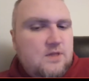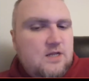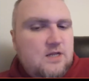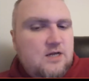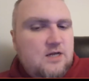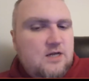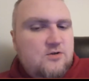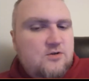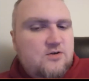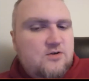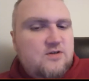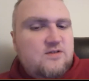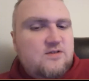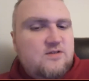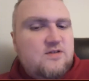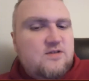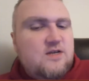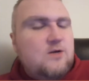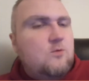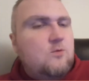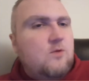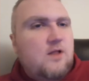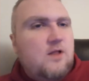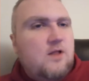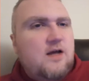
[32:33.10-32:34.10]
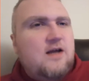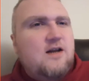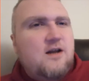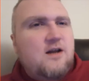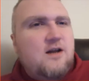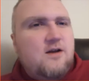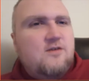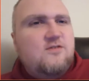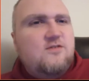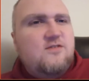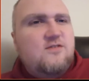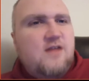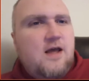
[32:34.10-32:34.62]
And Trent's like, Well, I can
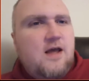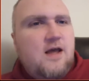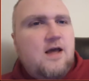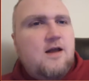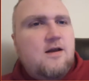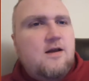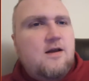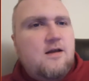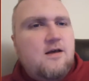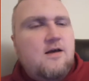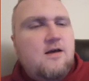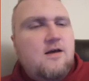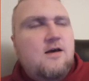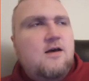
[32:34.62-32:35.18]
understand.